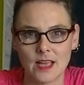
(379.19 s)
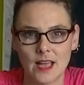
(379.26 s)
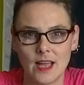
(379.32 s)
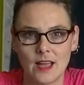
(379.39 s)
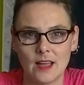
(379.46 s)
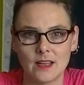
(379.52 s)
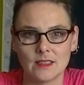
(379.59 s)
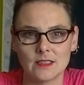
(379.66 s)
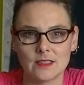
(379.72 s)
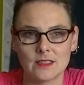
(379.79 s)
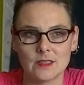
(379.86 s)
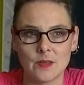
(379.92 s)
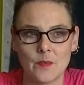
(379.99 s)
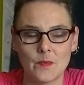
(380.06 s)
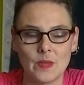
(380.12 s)
And
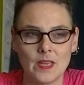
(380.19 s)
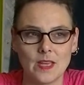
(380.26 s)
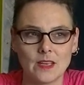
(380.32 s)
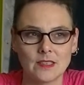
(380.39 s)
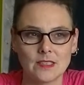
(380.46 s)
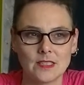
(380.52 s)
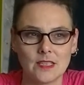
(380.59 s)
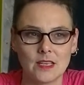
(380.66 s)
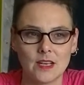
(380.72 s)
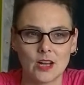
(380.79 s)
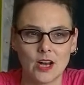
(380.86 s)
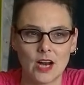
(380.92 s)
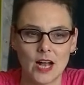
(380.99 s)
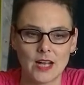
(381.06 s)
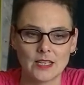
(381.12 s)
being a
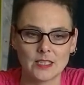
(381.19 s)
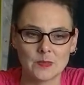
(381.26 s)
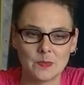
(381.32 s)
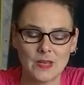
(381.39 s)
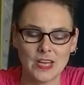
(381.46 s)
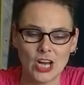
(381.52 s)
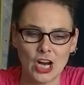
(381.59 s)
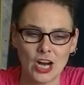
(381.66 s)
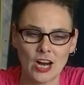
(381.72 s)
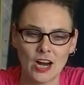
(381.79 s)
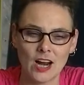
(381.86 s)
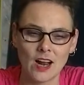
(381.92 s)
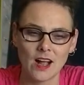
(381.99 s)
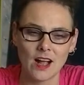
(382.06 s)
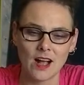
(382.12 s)
seeker and a speaker,